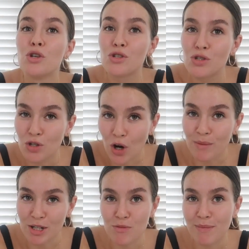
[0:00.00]
so
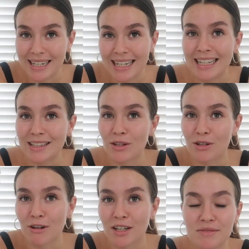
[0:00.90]
much money in the
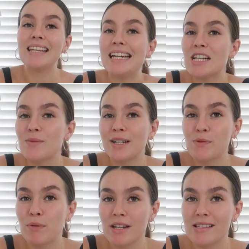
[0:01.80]
long run. The next one
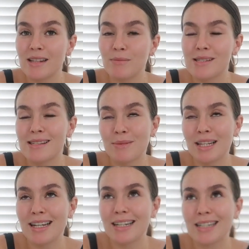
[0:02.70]
is pretty
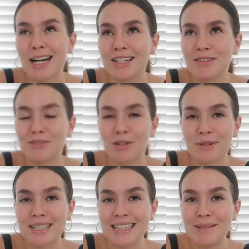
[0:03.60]
similar, kind of, not
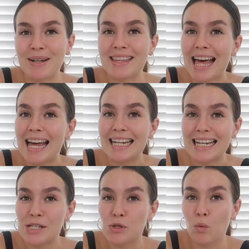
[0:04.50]
really, but that
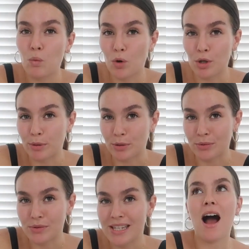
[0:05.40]
is water
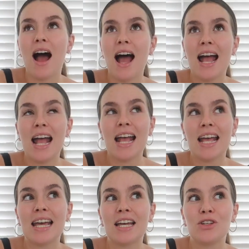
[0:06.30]
bottles.
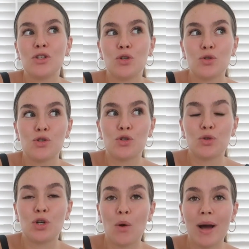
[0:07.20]
I used
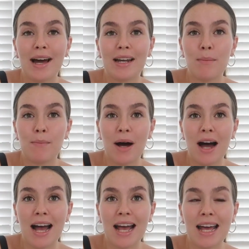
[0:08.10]
to go out and
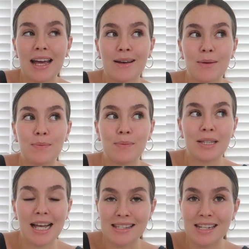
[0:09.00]
buy
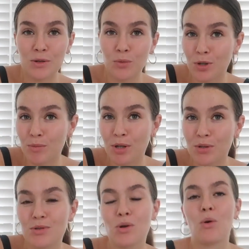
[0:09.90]
plastic water
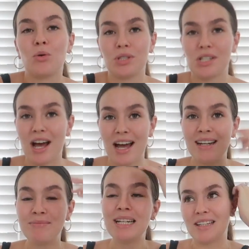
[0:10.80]
bottles all the
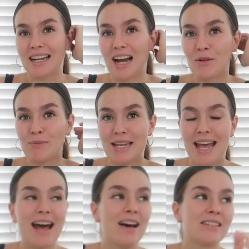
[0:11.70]
time. Like, I would
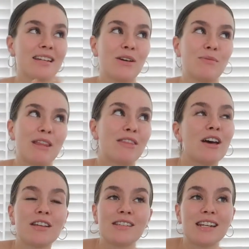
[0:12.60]
be out and I would be
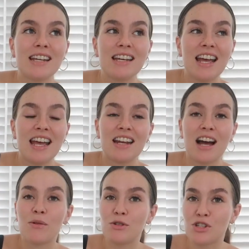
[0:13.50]
thirsty and
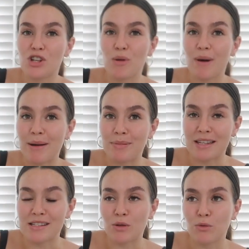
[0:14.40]
I would just go buy a
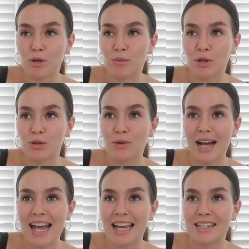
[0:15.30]
plastic water bottle,
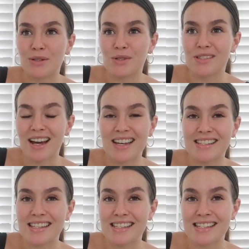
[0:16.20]
and it was nice,
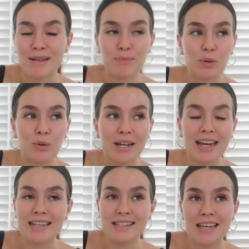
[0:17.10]
simple,
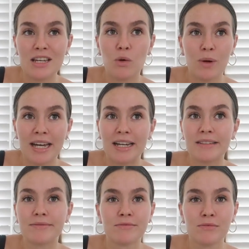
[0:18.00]
easy,
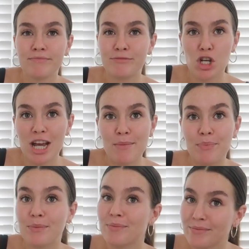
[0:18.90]
quick, cheap,